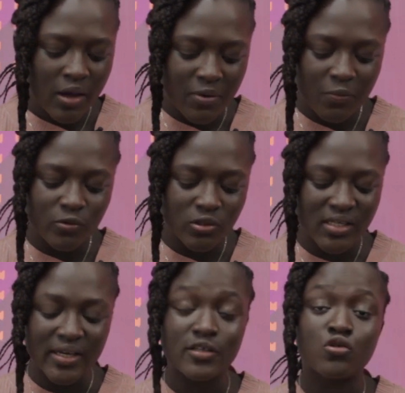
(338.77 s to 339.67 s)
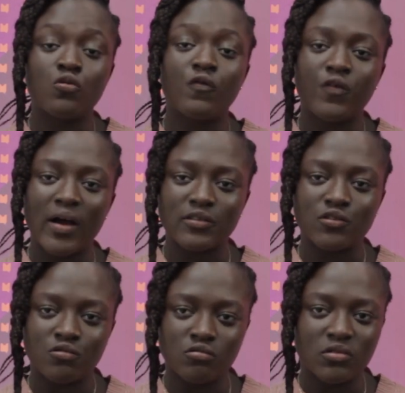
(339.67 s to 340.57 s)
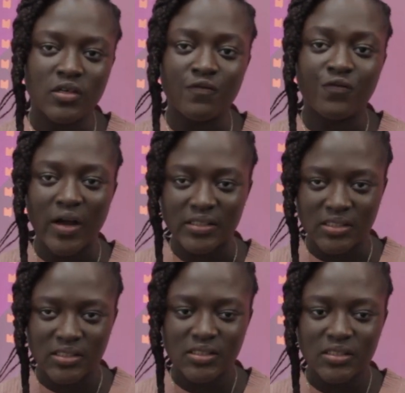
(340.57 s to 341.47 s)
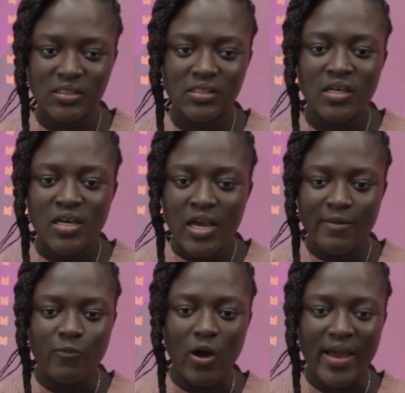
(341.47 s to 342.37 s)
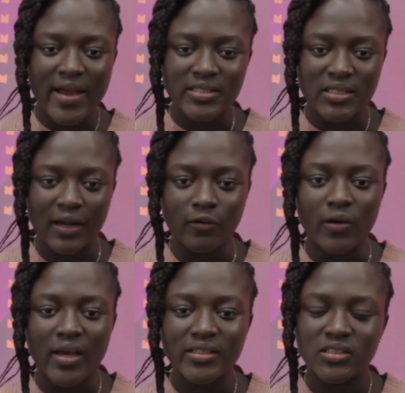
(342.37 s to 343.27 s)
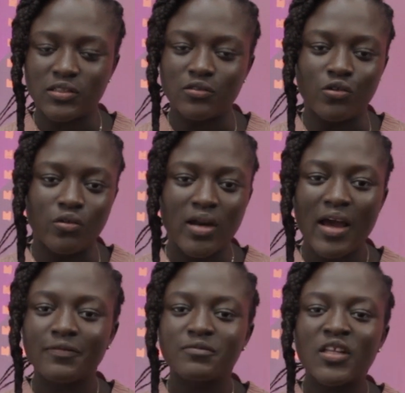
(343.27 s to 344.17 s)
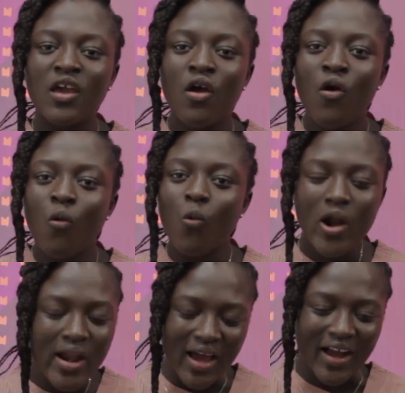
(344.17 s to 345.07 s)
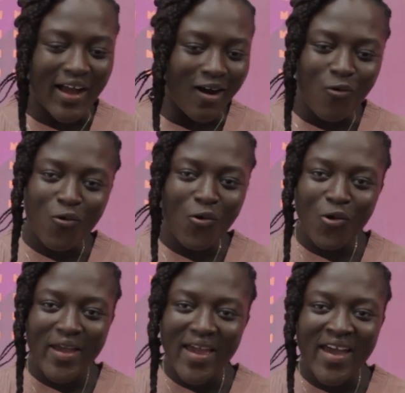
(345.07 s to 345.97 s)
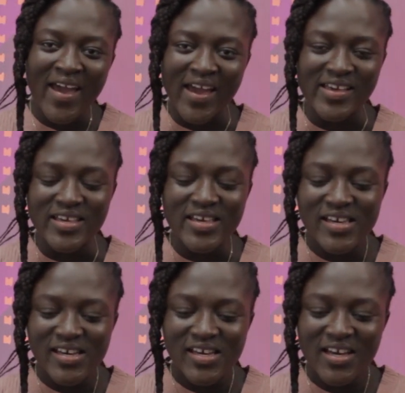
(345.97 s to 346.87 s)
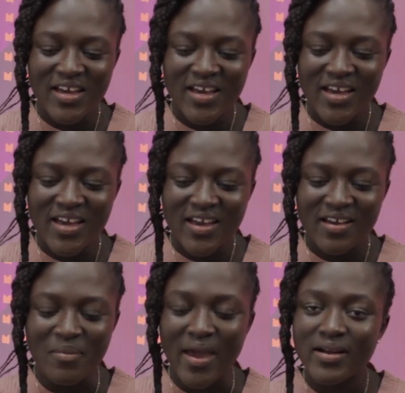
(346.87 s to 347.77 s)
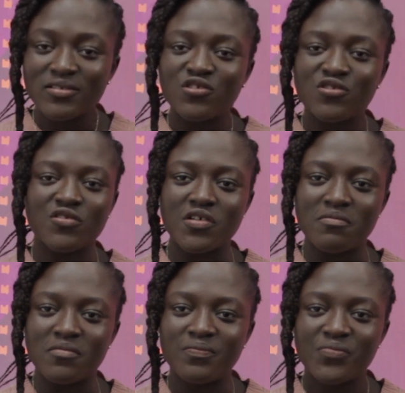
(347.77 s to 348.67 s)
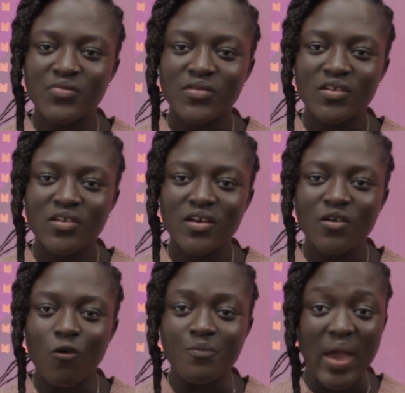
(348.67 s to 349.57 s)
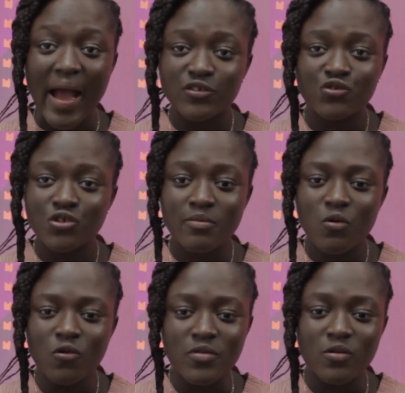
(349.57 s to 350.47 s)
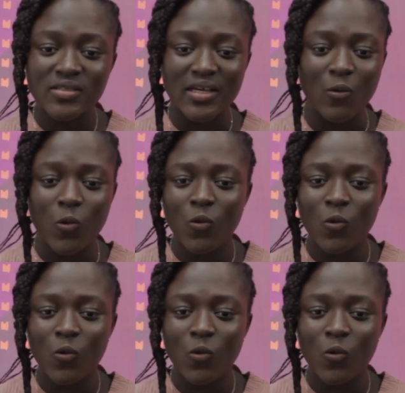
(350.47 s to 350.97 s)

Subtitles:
People take it too far too. In fact, the boy hates and I know yes she did. Now, when nanka yeah mainstream, we are streaming with music.